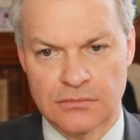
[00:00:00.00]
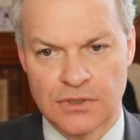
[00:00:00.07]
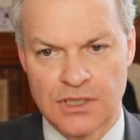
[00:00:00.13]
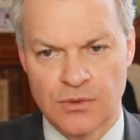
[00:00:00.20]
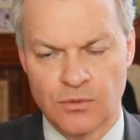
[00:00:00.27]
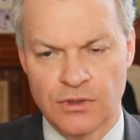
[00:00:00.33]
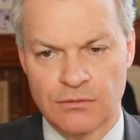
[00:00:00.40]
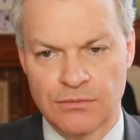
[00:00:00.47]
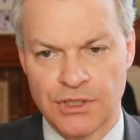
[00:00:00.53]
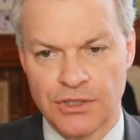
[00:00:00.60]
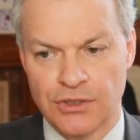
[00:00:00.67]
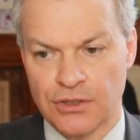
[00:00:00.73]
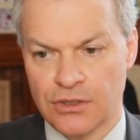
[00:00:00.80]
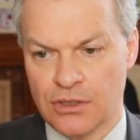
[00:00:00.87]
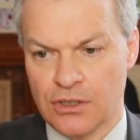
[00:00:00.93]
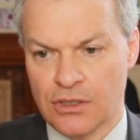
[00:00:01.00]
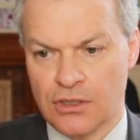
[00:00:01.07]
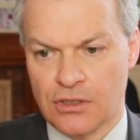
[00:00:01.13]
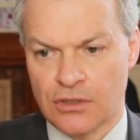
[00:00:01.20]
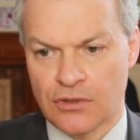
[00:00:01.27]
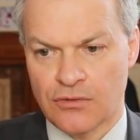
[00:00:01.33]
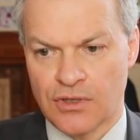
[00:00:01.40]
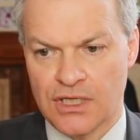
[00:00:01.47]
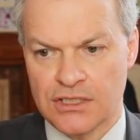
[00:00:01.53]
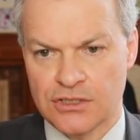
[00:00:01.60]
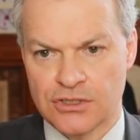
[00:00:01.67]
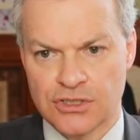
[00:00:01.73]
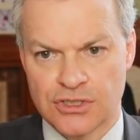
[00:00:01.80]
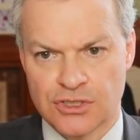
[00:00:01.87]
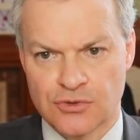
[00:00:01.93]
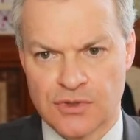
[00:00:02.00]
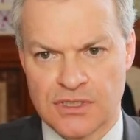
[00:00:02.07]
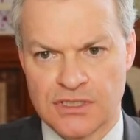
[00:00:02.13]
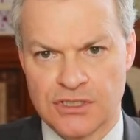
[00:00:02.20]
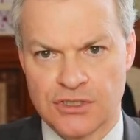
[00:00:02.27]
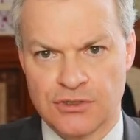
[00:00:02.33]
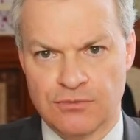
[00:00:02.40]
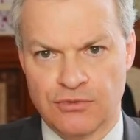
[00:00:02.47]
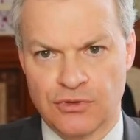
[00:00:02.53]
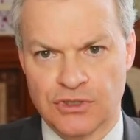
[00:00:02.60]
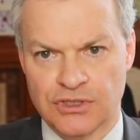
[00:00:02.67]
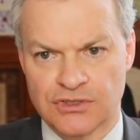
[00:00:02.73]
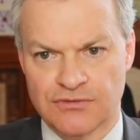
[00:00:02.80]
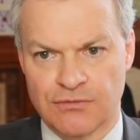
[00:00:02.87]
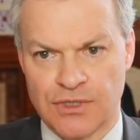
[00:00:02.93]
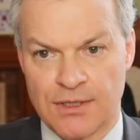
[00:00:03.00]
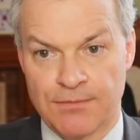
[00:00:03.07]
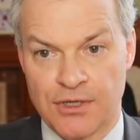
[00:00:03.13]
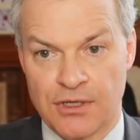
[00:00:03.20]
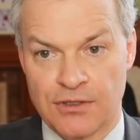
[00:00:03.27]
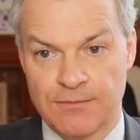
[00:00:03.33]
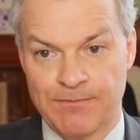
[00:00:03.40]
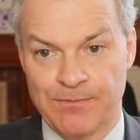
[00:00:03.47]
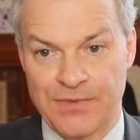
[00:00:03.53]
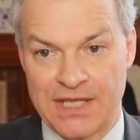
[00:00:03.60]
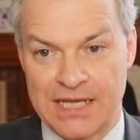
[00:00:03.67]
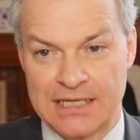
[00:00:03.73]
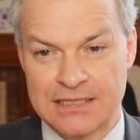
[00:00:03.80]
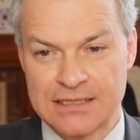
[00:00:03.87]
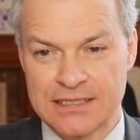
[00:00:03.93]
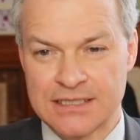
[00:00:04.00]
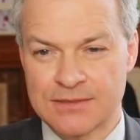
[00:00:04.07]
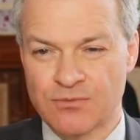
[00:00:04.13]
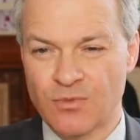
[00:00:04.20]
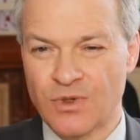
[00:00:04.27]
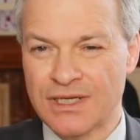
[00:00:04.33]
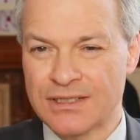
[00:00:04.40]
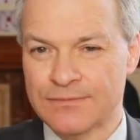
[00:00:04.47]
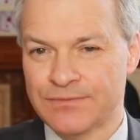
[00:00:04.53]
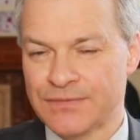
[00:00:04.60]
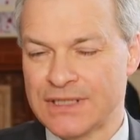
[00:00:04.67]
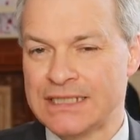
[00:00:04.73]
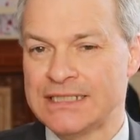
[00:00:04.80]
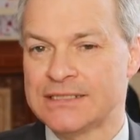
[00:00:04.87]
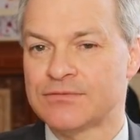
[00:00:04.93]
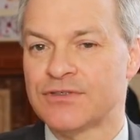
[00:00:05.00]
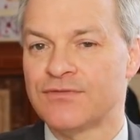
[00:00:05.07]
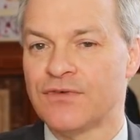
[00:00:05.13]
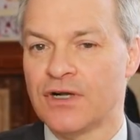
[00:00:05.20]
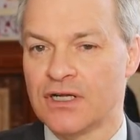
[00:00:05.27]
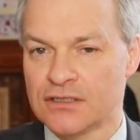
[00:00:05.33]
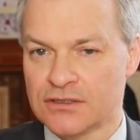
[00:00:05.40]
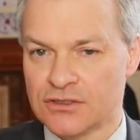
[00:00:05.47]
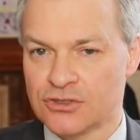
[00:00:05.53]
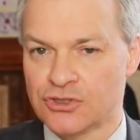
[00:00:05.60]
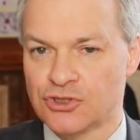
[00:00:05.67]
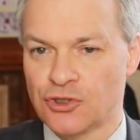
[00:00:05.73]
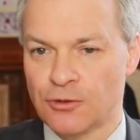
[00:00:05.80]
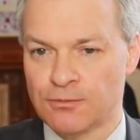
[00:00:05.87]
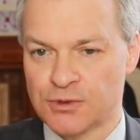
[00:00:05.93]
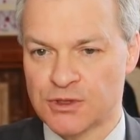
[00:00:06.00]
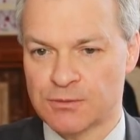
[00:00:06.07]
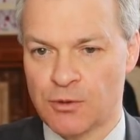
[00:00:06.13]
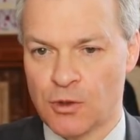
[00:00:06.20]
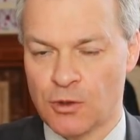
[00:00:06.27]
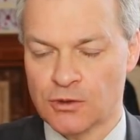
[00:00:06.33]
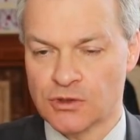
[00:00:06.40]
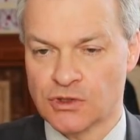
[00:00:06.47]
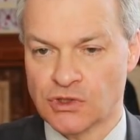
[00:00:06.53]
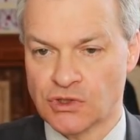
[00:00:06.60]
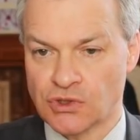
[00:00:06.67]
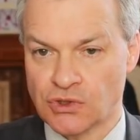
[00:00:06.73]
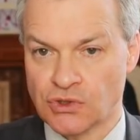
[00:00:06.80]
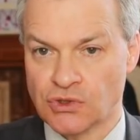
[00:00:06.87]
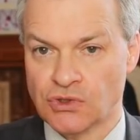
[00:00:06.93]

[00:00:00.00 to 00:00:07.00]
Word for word: but that wouldn't be good. Great, just 22 points for my opponent. And he's, well, he's provided a job spot,